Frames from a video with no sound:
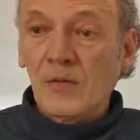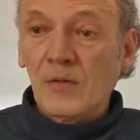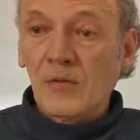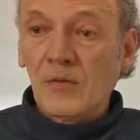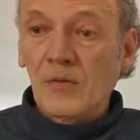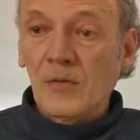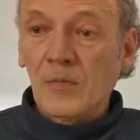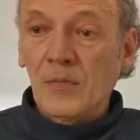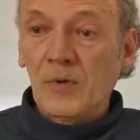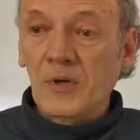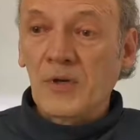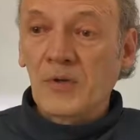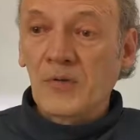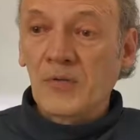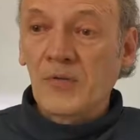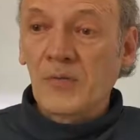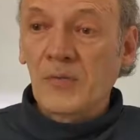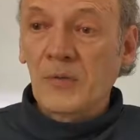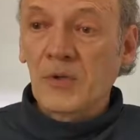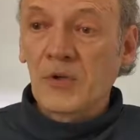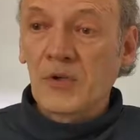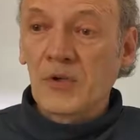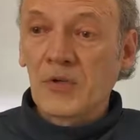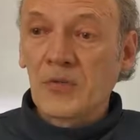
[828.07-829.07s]
So we can
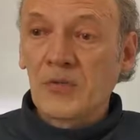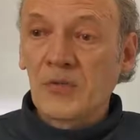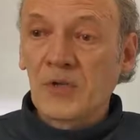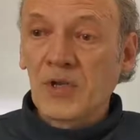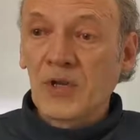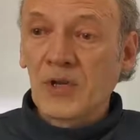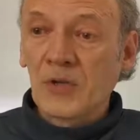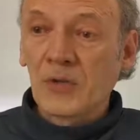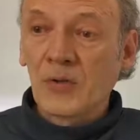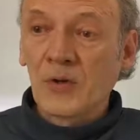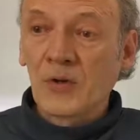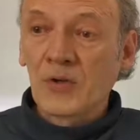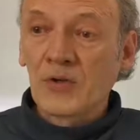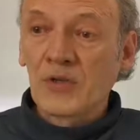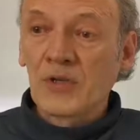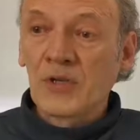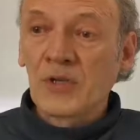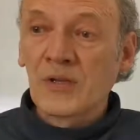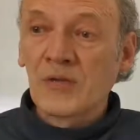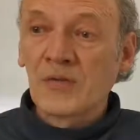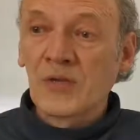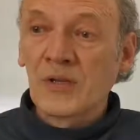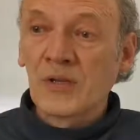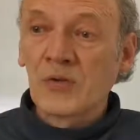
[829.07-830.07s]
switch to
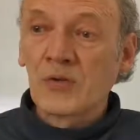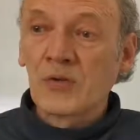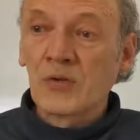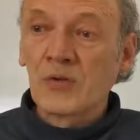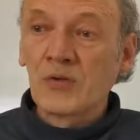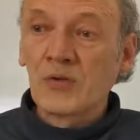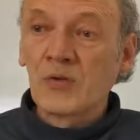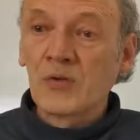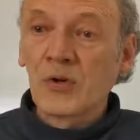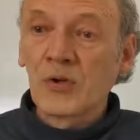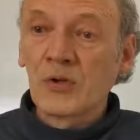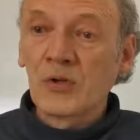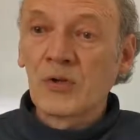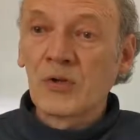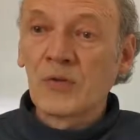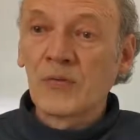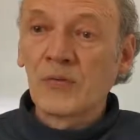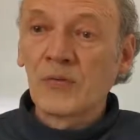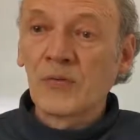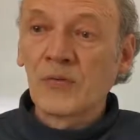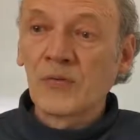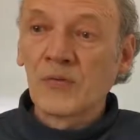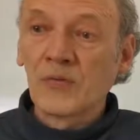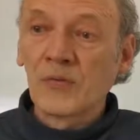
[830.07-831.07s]
technology that do not
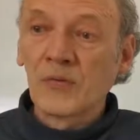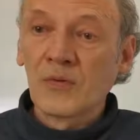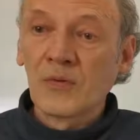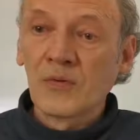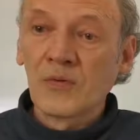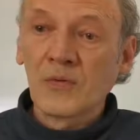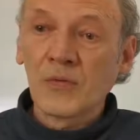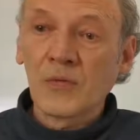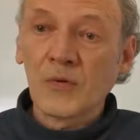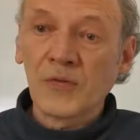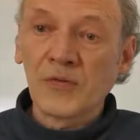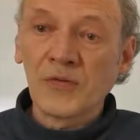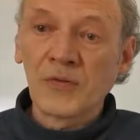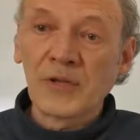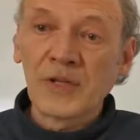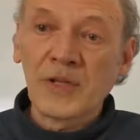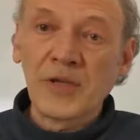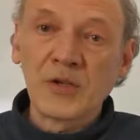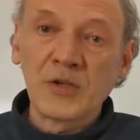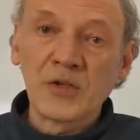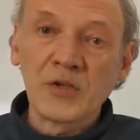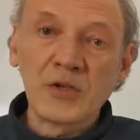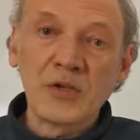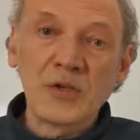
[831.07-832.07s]
use fossil
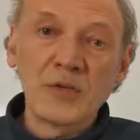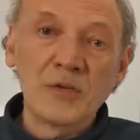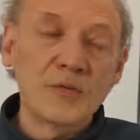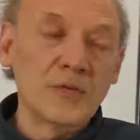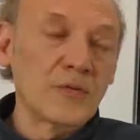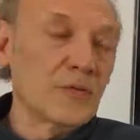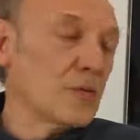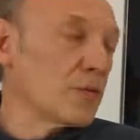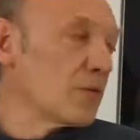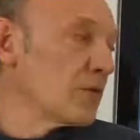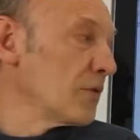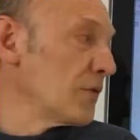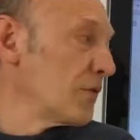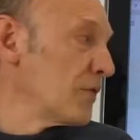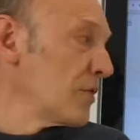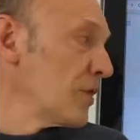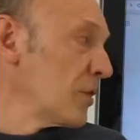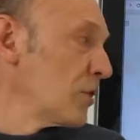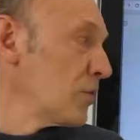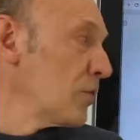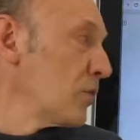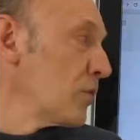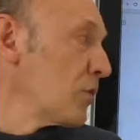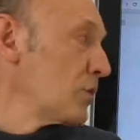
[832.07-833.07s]
energy. So this
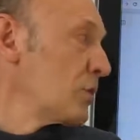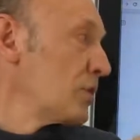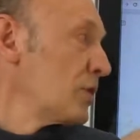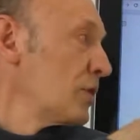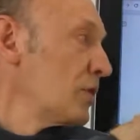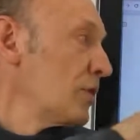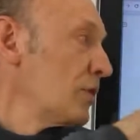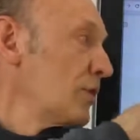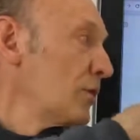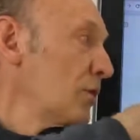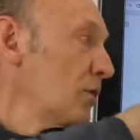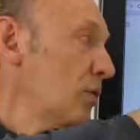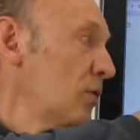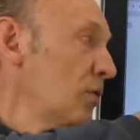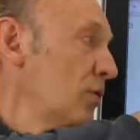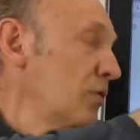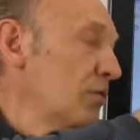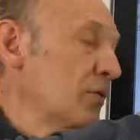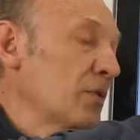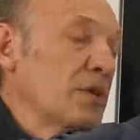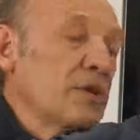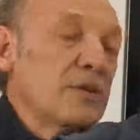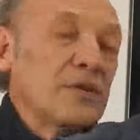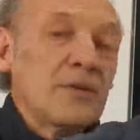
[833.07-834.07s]
technology is
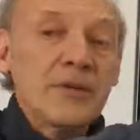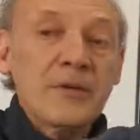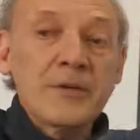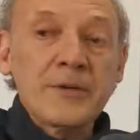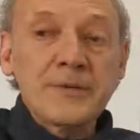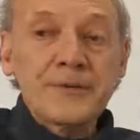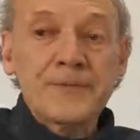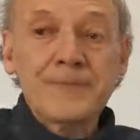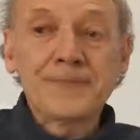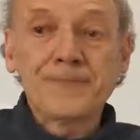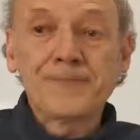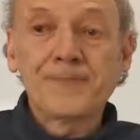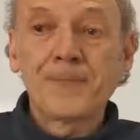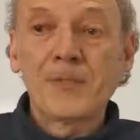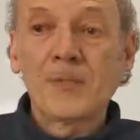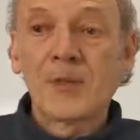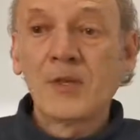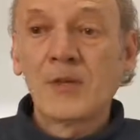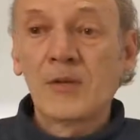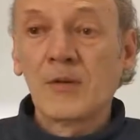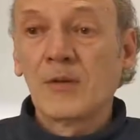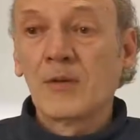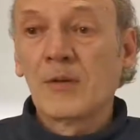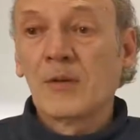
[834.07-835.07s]
already there.
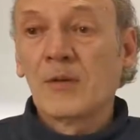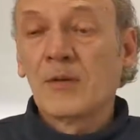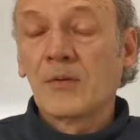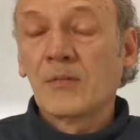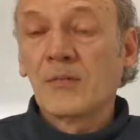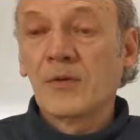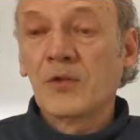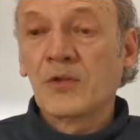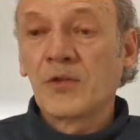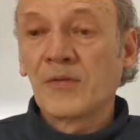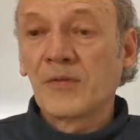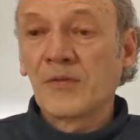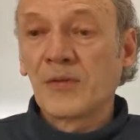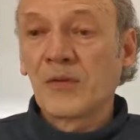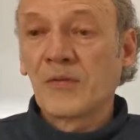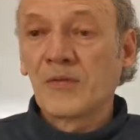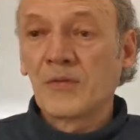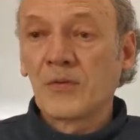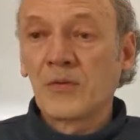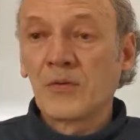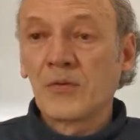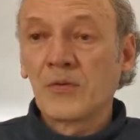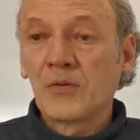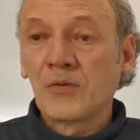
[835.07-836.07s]
We just
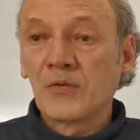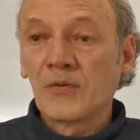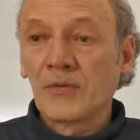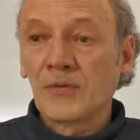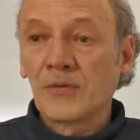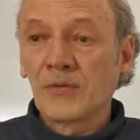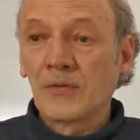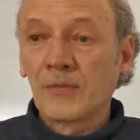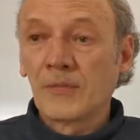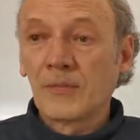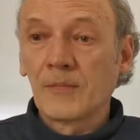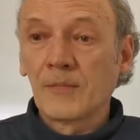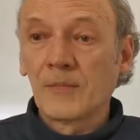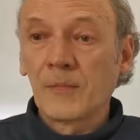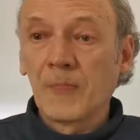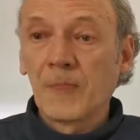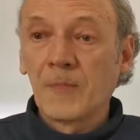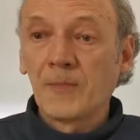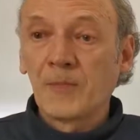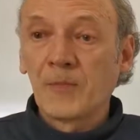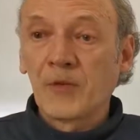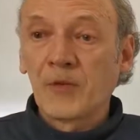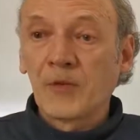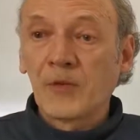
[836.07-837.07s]
have to use it.
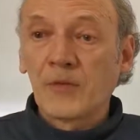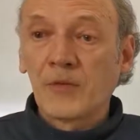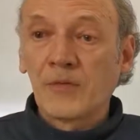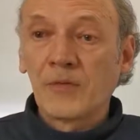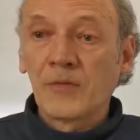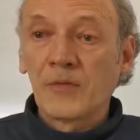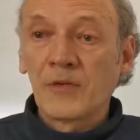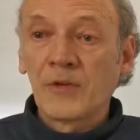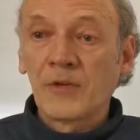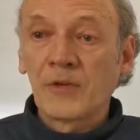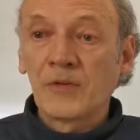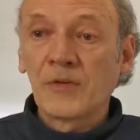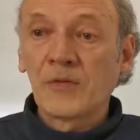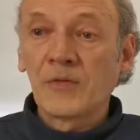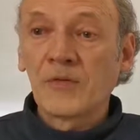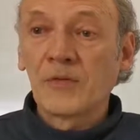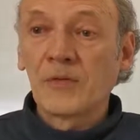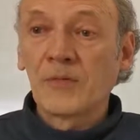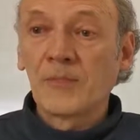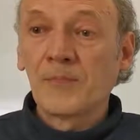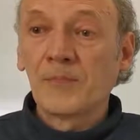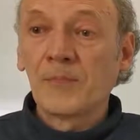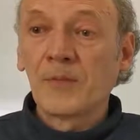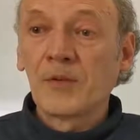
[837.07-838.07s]
So there
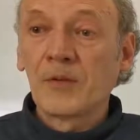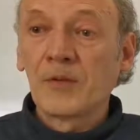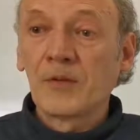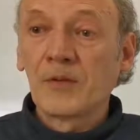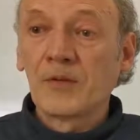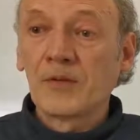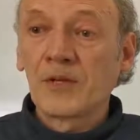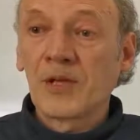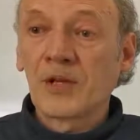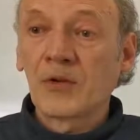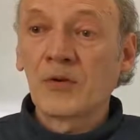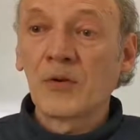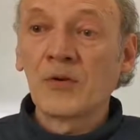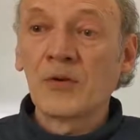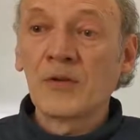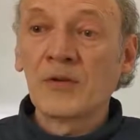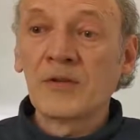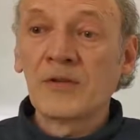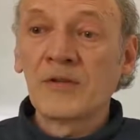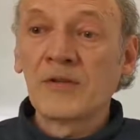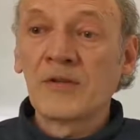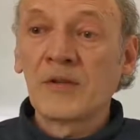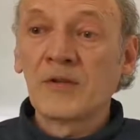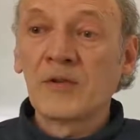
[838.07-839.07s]
is
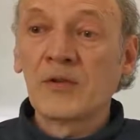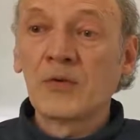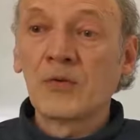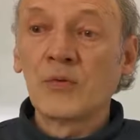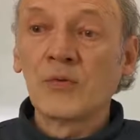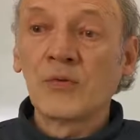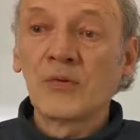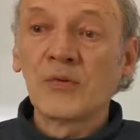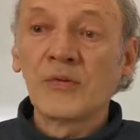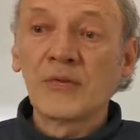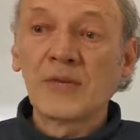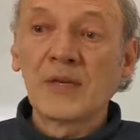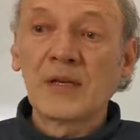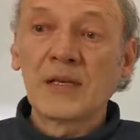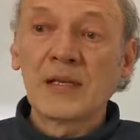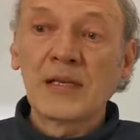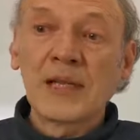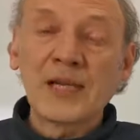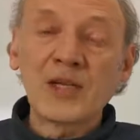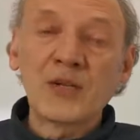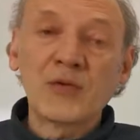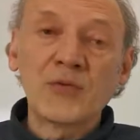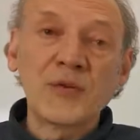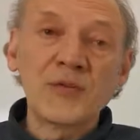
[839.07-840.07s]
technology that uses
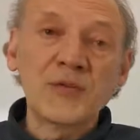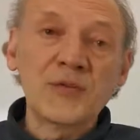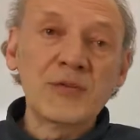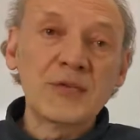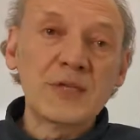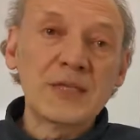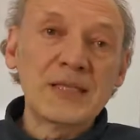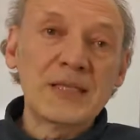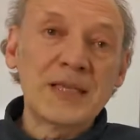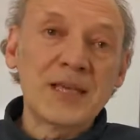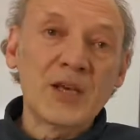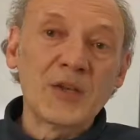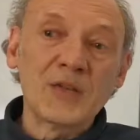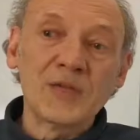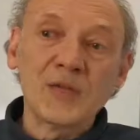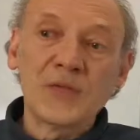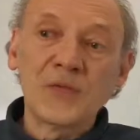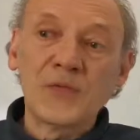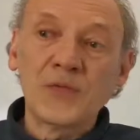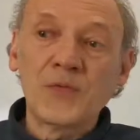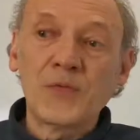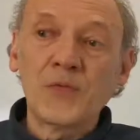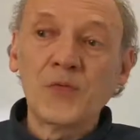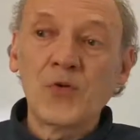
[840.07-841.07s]
electricity as
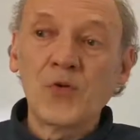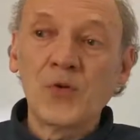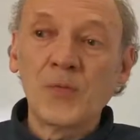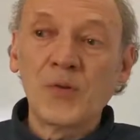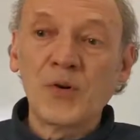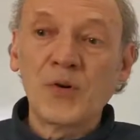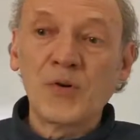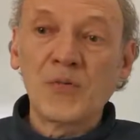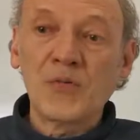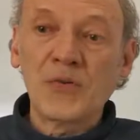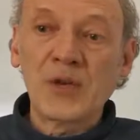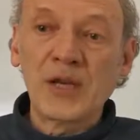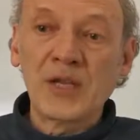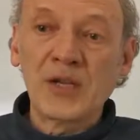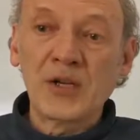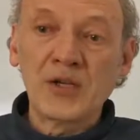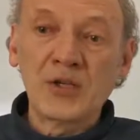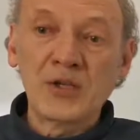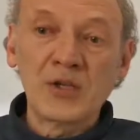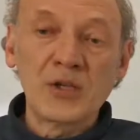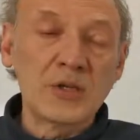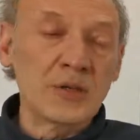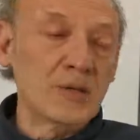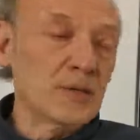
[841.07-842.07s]
a form of
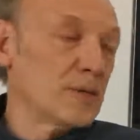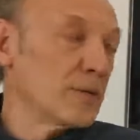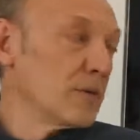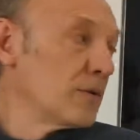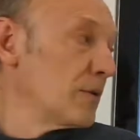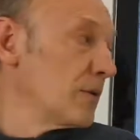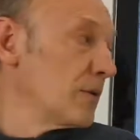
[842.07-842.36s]
energy.